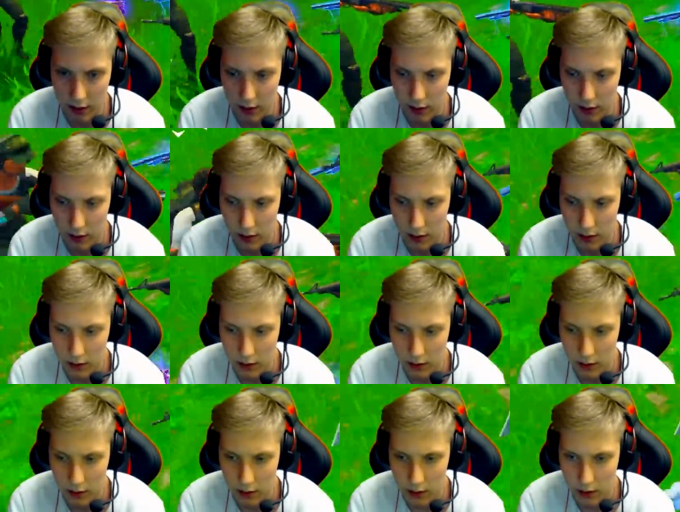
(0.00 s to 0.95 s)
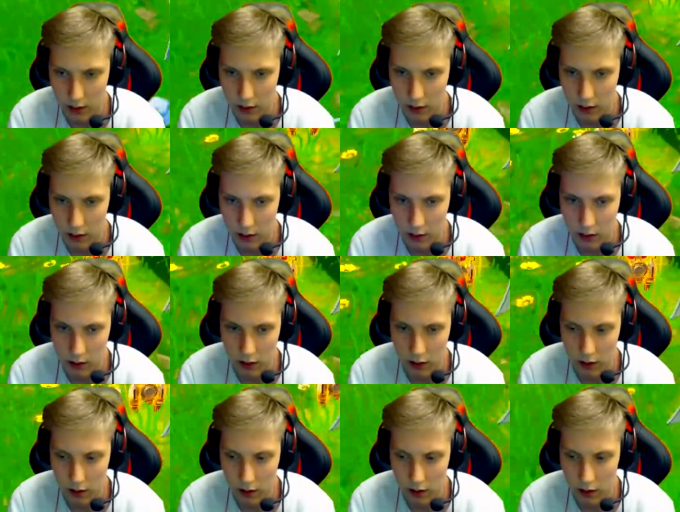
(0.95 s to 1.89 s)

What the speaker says: [no speech]